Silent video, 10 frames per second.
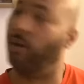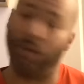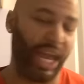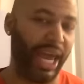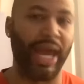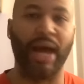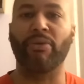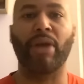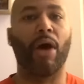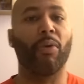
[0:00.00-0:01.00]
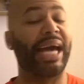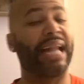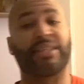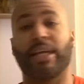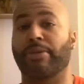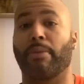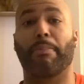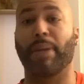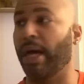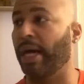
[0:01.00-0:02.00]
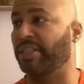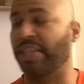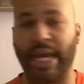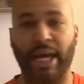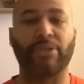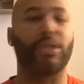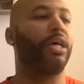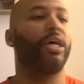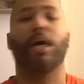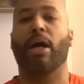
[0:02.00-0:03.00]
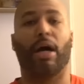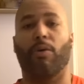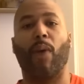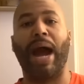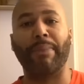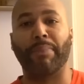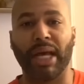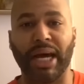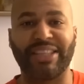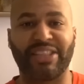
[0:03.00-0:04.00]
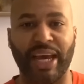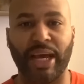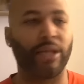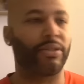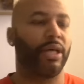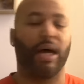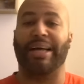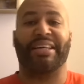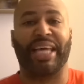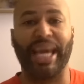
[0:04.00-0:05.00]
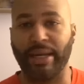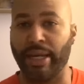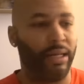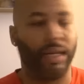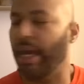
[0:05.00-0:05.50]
Oh, hell no. We got to sell some blood cells, white blood cells, a kidney.